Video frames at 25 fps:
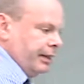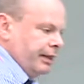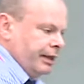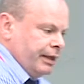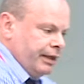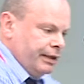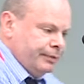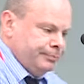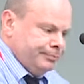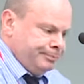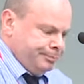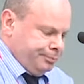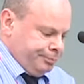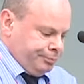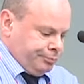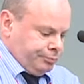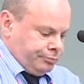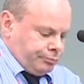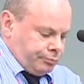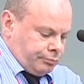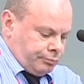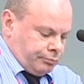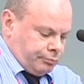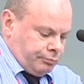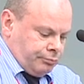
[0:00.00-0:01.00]

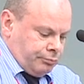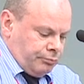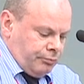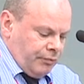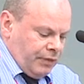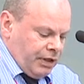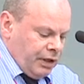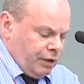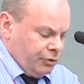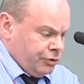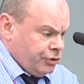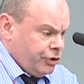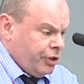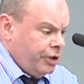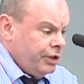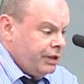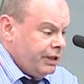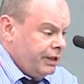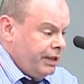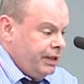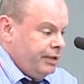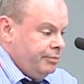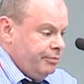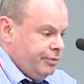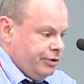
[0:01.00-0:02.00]
I'll try and
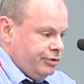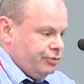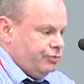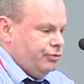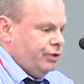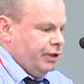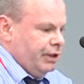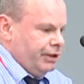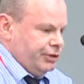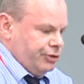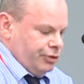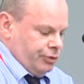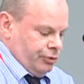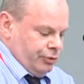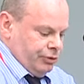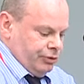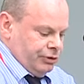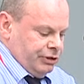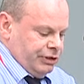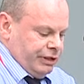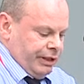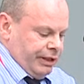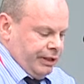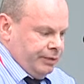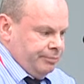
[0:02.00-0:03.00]
keep this really short
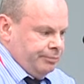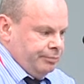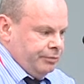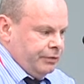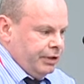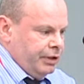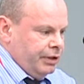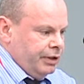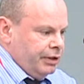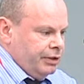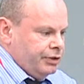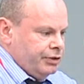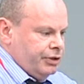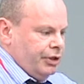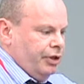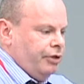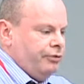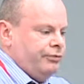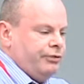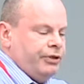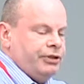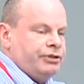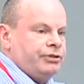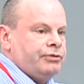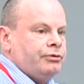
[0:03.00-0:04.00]
today. So
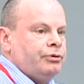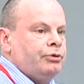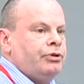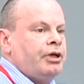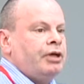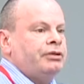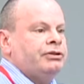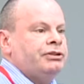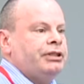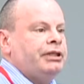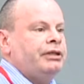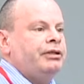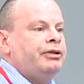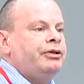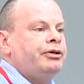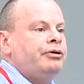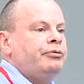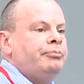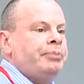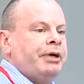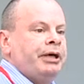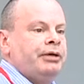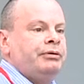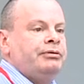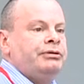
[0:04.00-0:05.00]
first of all, I'll tell you
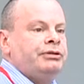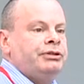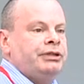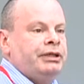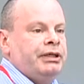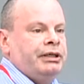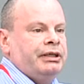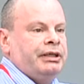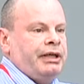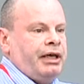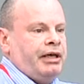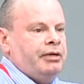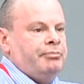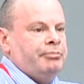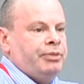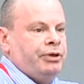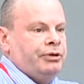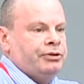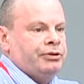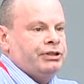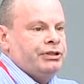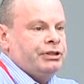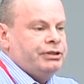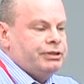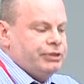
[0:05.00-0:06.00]
about
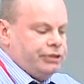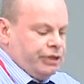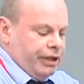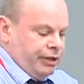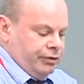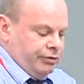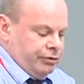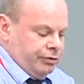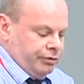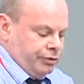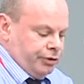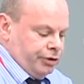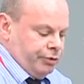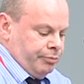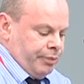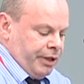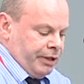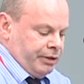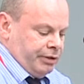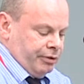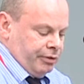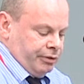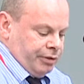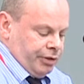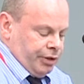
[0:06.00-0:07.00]
catapults in general. You may
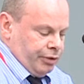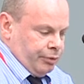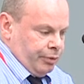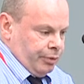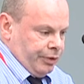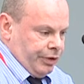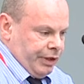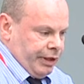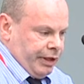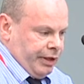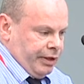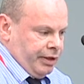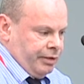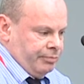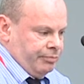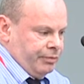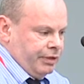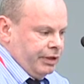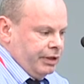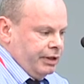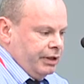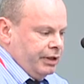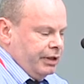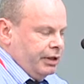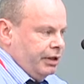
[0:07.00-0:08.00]
not know what they are.
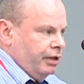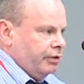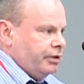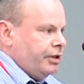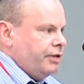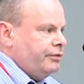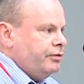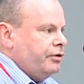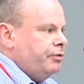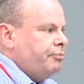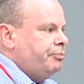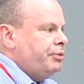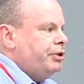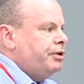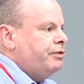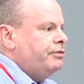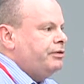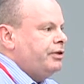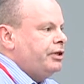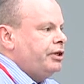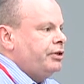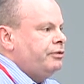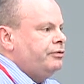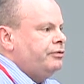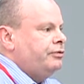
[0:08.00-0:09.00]
I'll give you a bit of an
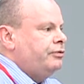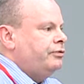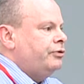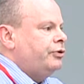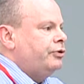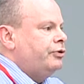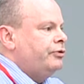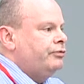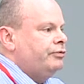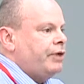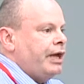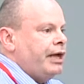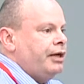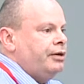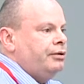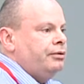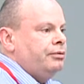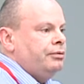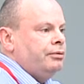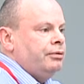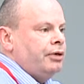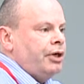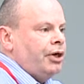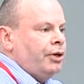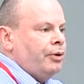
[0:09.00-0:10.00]
overview of
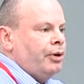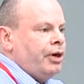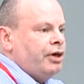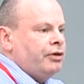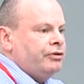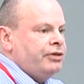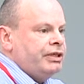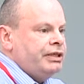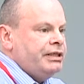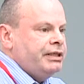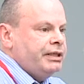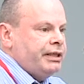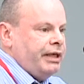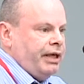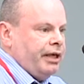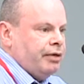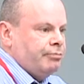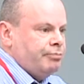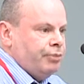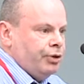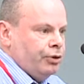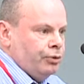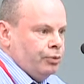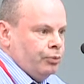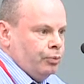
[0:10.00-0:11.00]
how ORE
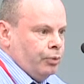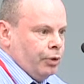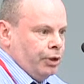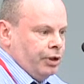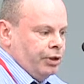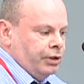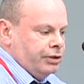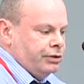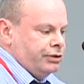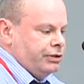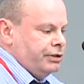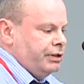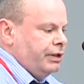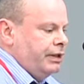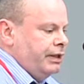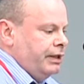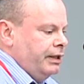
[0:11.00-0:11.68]
Catapult works.